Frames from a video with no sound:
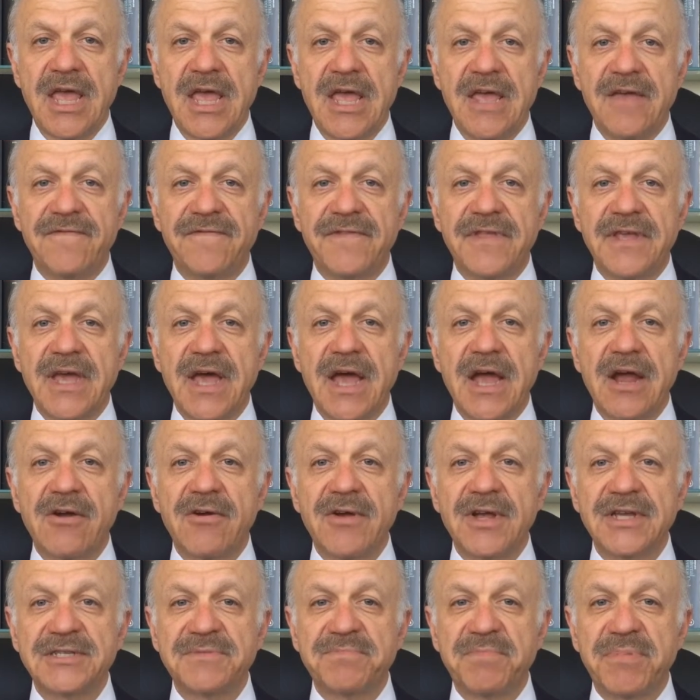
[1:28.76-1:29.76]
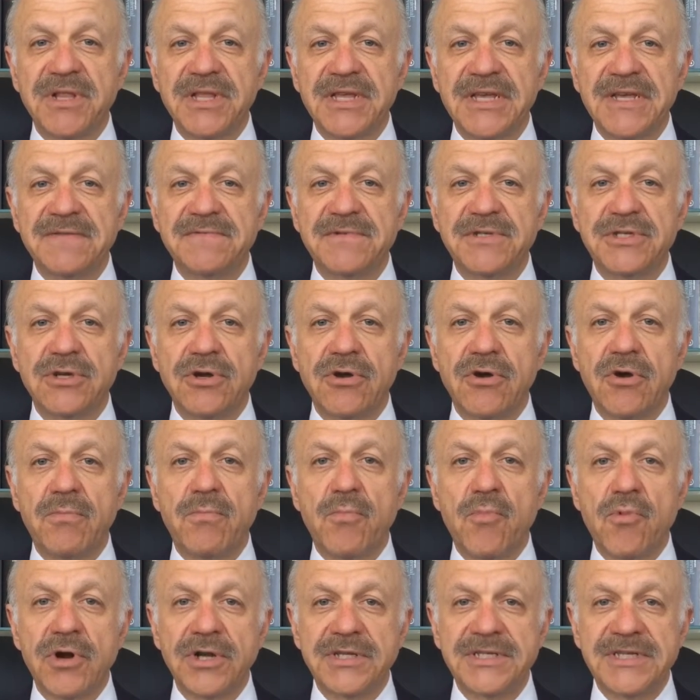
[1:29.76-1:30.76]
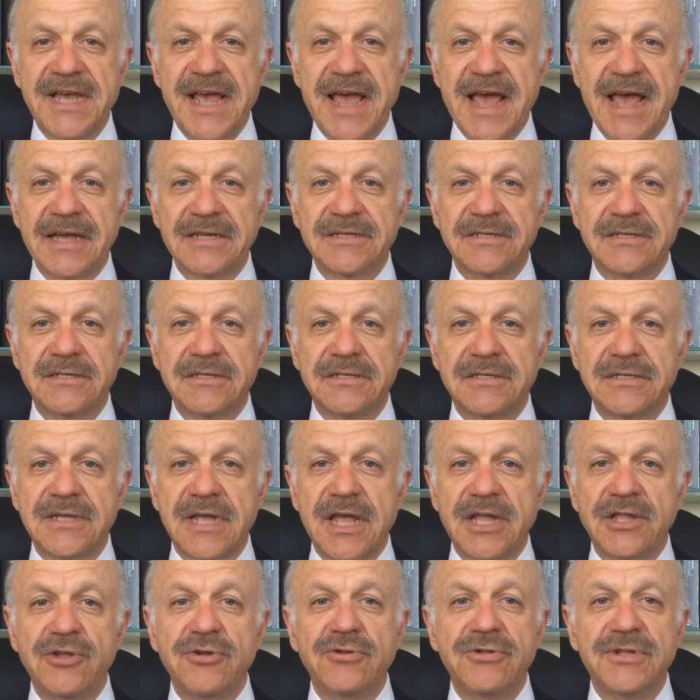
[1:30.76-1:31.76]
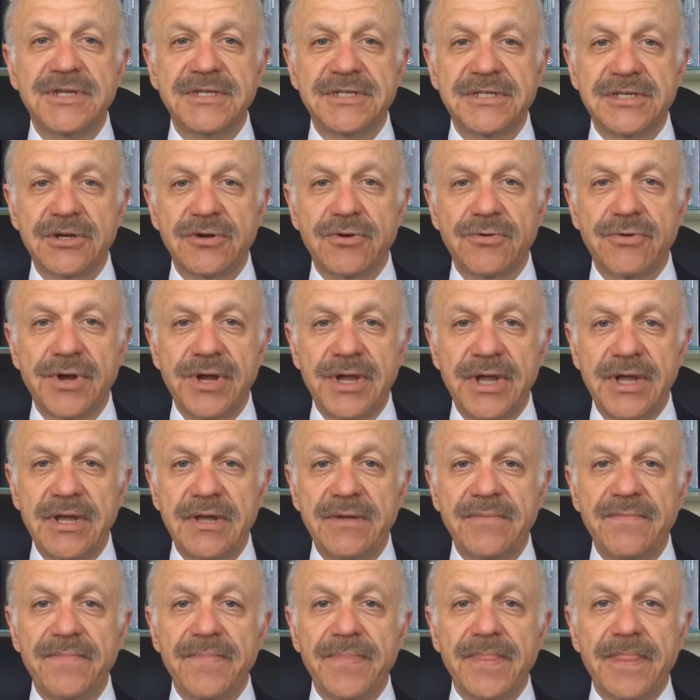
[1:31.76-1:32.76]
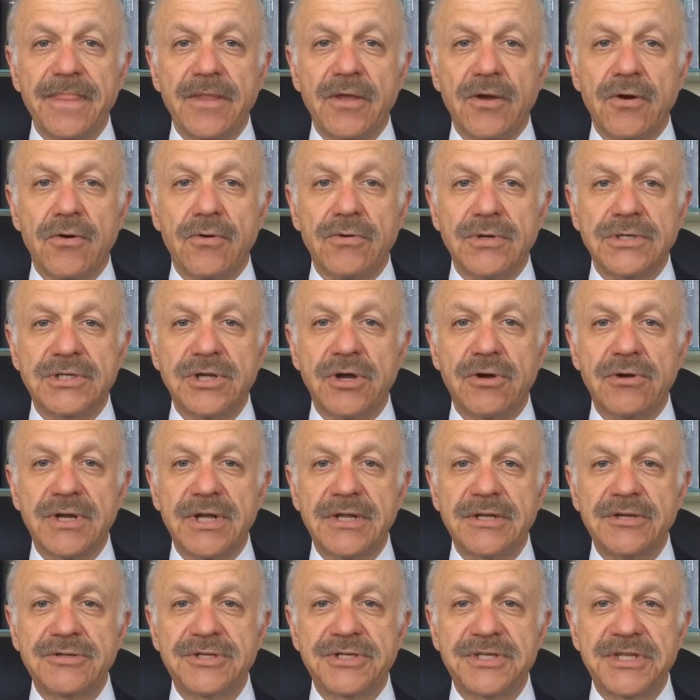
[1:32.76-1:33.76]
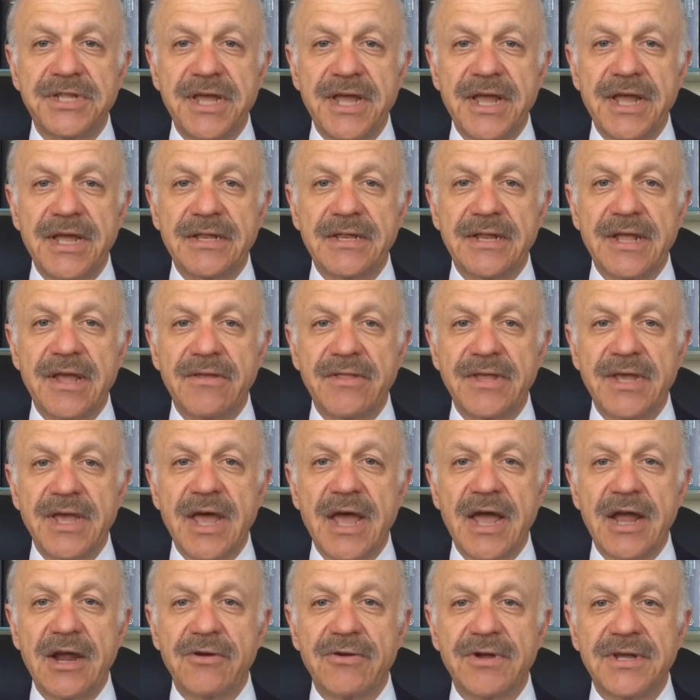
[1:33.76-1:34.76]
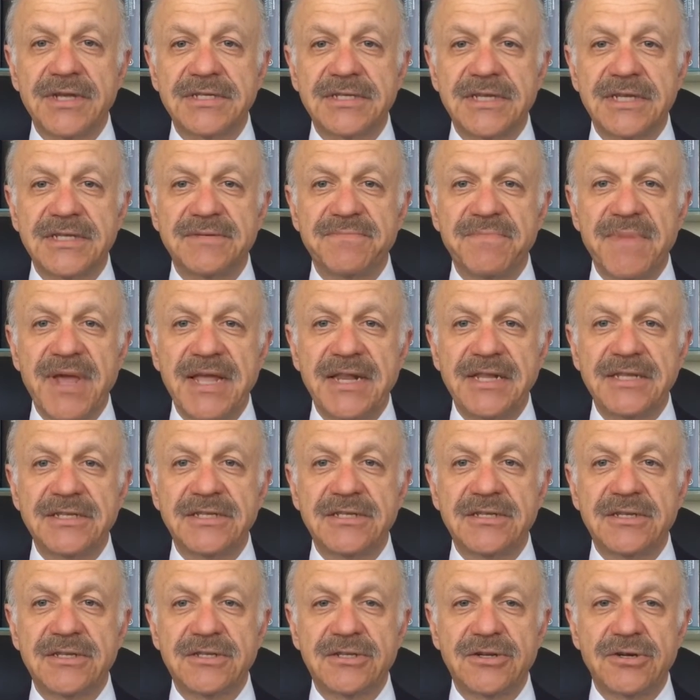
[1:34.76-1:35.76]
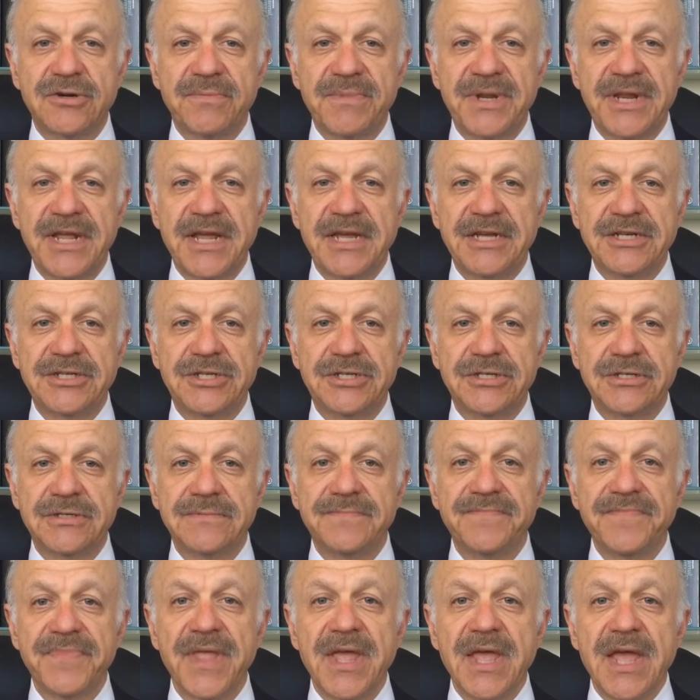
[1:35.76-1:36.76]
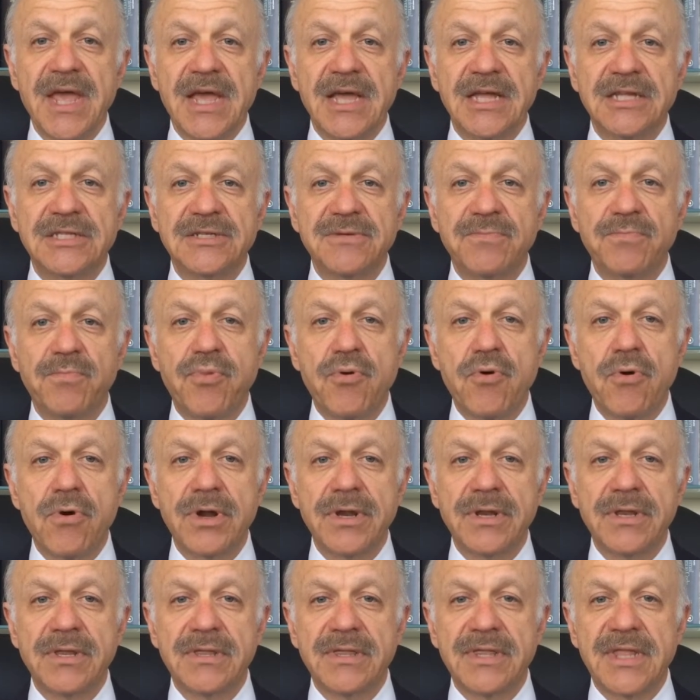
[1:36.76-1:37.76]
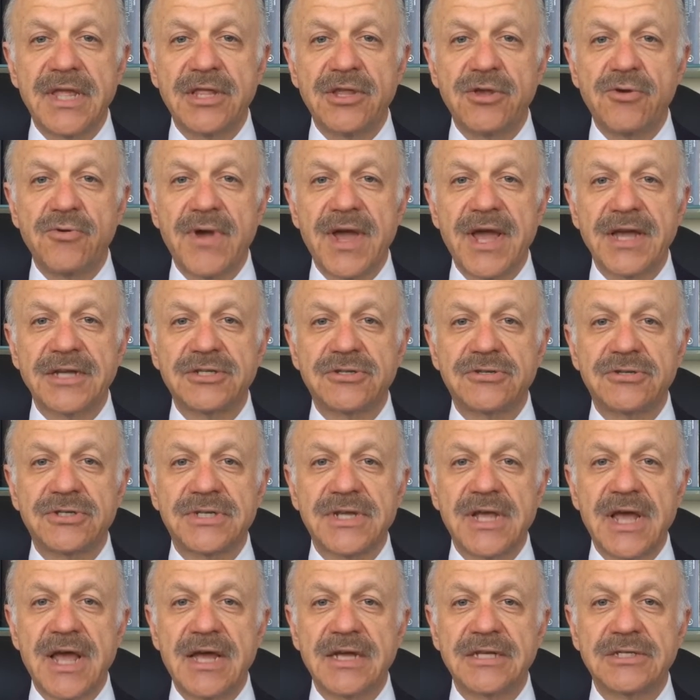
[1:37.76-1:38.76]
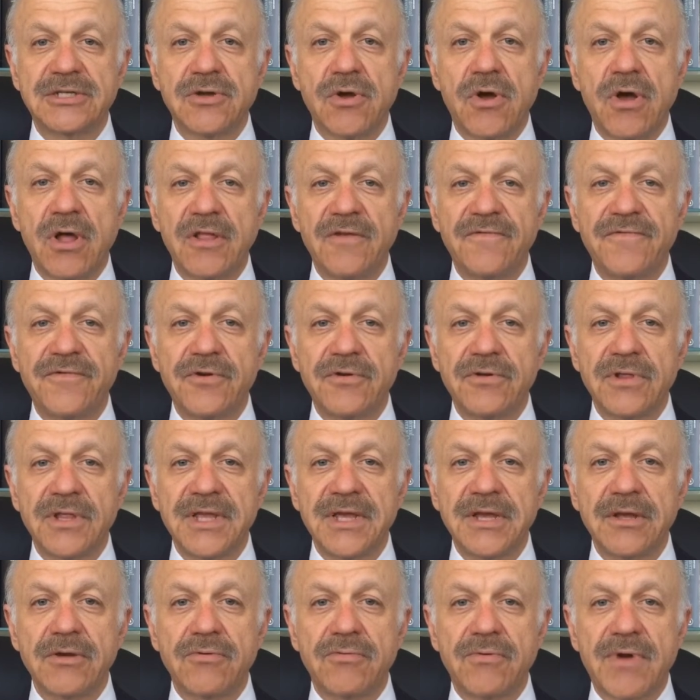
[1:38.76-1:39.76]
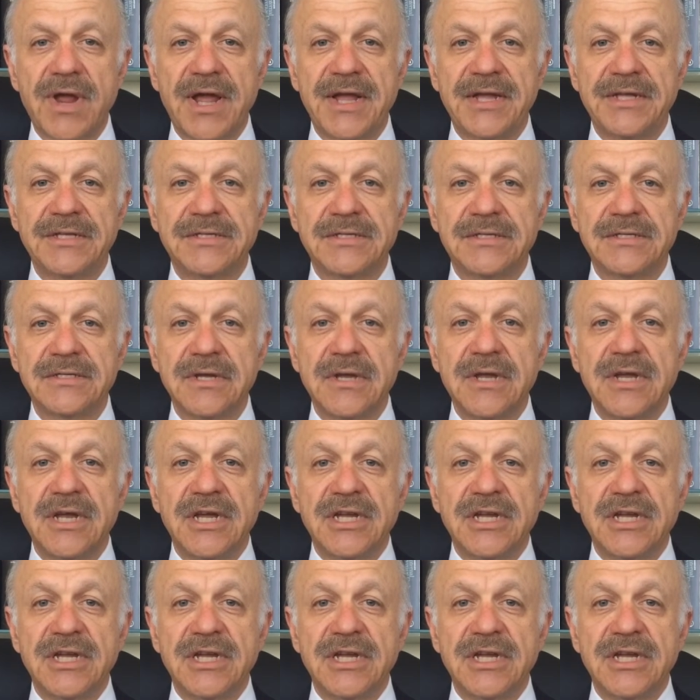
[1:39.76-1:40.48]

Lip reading: If the IRS believes you owe more taxes and you disagree, or don't understand how the IRS has made its determination, it's important that you exercise all of your legal rights